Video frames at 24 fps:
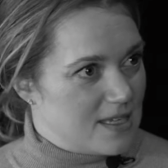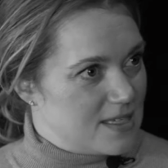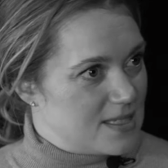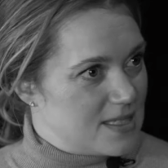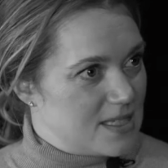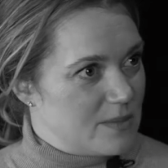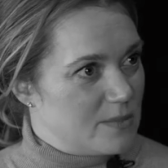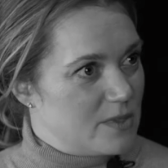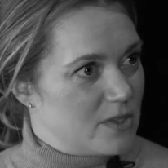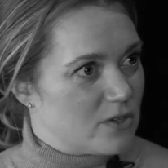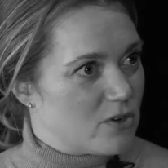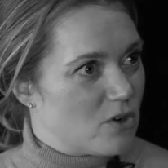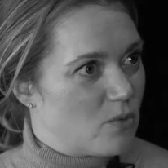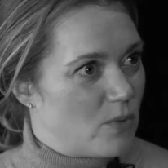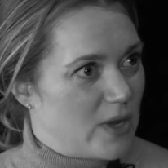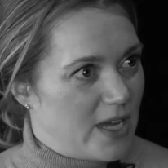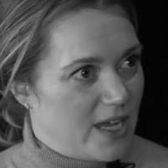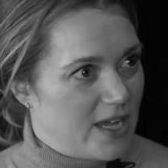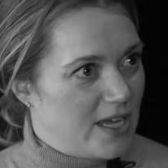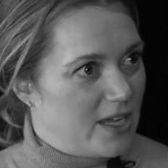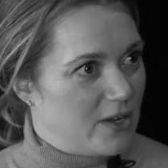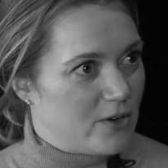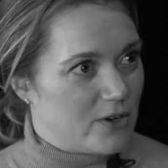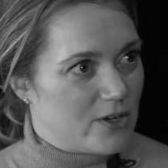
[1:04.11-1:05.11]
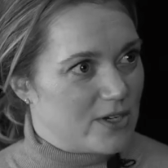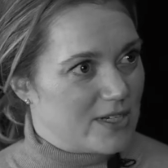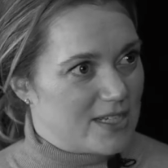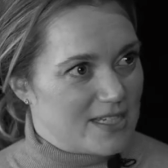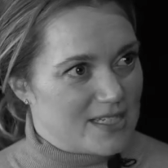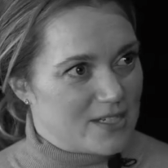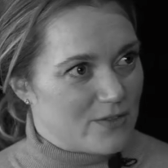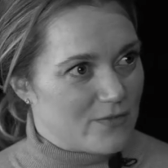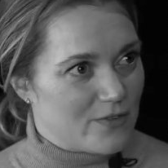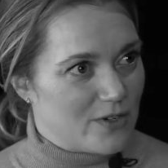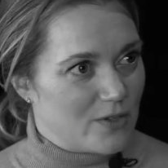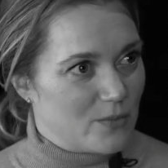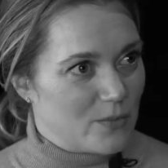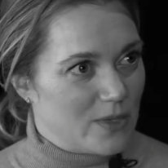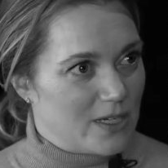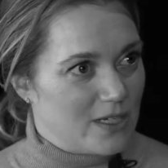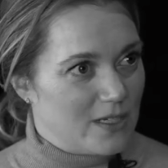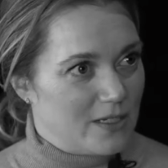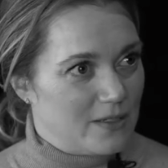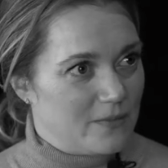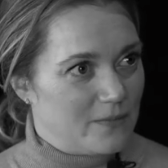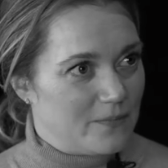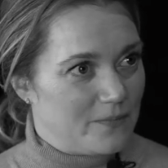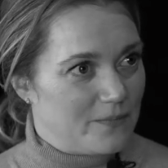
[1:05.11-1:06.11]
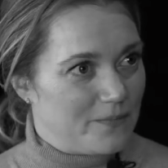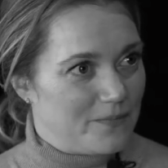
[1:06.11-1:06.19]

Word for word: a similar way or in a different way?